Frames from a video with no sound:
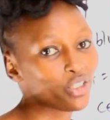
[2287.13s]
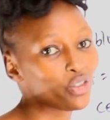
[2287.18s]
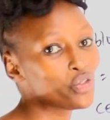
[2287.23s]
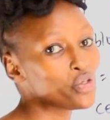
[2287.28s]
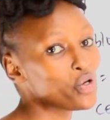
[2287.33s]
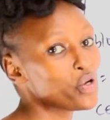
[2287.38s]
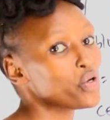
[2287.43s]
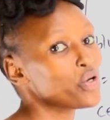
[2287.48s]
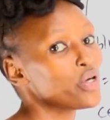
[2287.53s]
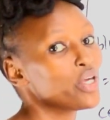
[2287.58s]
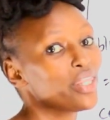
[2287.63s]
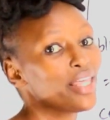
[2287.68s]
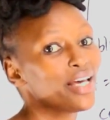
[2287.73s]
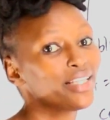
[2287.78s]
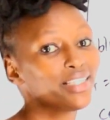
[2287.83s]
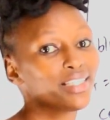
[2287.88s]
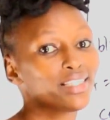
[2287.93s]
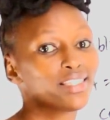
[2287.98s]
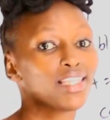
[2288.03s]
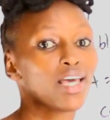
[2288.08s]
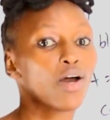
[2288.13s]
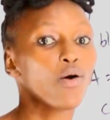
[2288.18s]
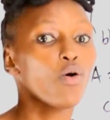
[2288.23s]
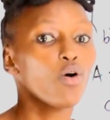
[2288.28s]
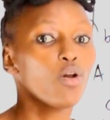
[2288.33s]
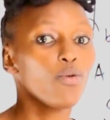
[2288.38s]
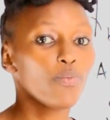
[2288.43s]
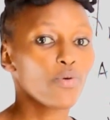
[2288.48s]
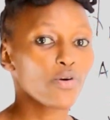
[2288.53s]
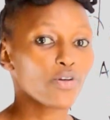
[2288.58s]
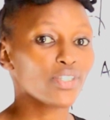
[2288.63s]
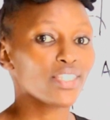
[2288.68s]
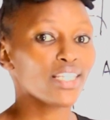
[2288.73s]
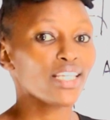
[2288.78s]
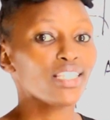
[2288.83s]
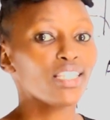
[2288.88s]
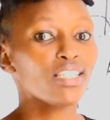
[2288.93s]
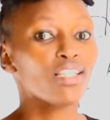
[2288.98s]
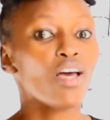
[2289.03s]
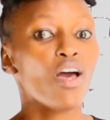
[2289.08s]
So that is the whole
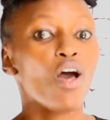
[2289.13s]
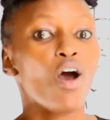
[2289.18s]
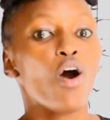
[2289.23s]
process